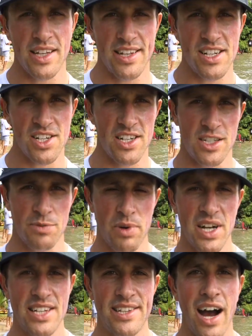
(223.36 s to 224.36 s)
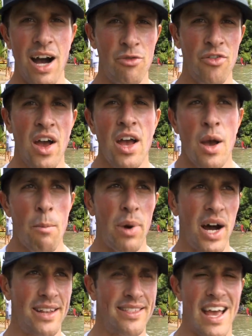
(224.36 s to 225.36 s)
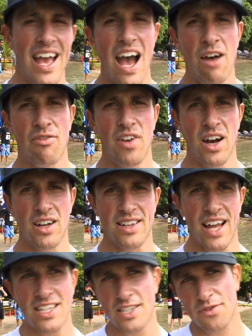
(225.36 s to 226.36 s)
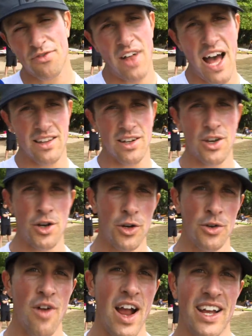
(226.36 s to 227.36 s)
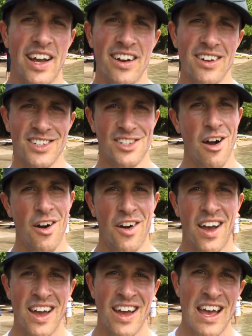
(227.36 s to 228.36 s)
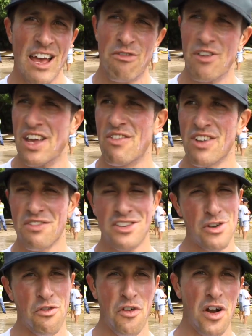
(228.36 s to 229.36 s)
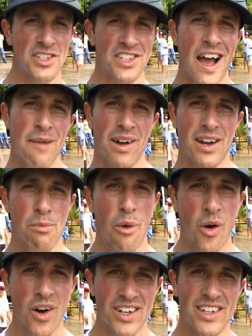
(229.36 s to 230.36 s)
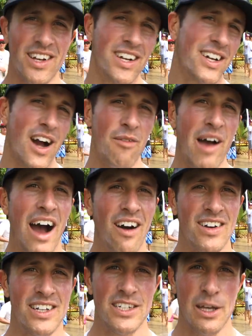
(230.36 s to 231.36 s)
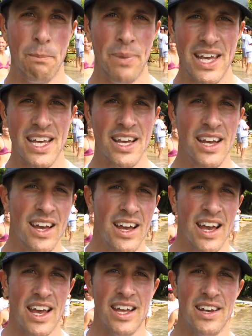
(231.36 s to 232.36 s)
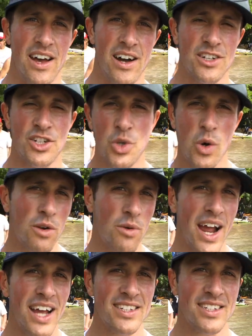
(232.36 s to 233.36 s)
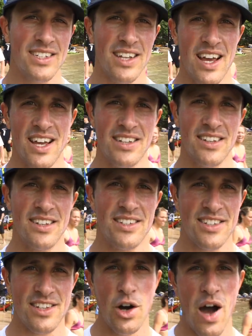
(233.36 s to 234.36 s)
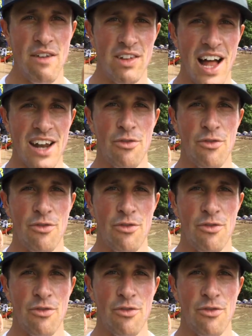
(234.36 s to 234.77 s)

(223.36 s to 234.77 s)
conditions, pretty tough, but they have a nice flat lagoon right here. So if, even if it's your first time on a board, you can come out and compete in a short race and still have a lot